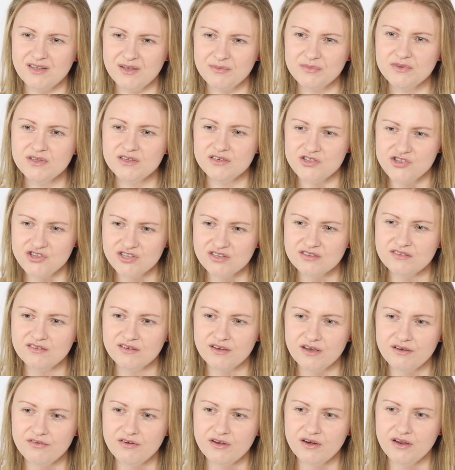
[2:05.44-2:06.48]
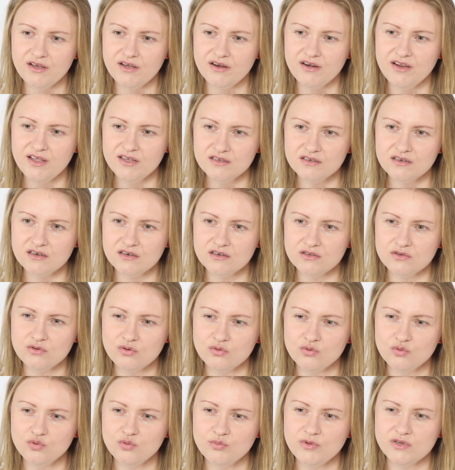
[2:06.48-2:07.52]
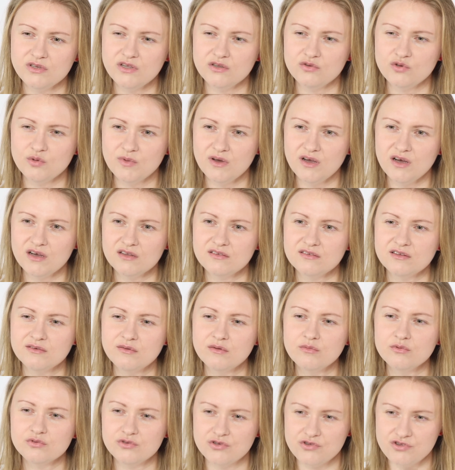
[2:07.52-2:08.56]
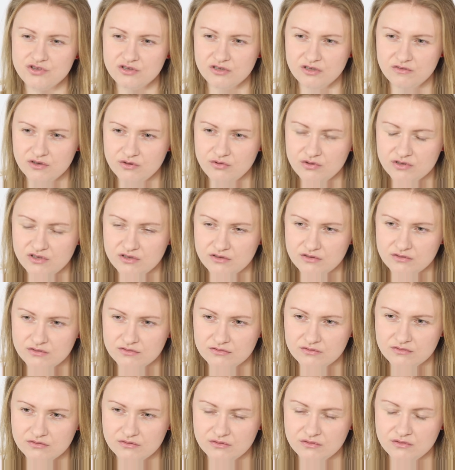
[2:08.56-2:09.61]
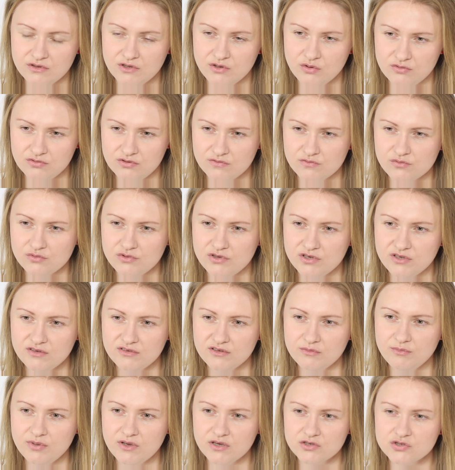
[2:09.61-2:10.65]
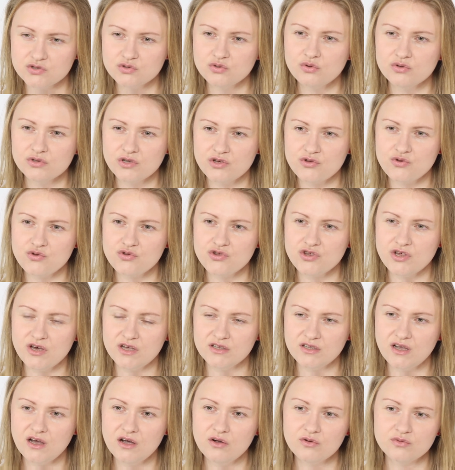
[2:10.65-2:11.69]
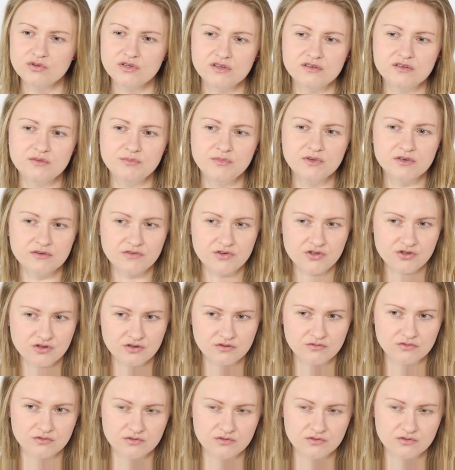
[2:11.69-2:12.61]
well, only very few doctors think how their patients see this world. For example,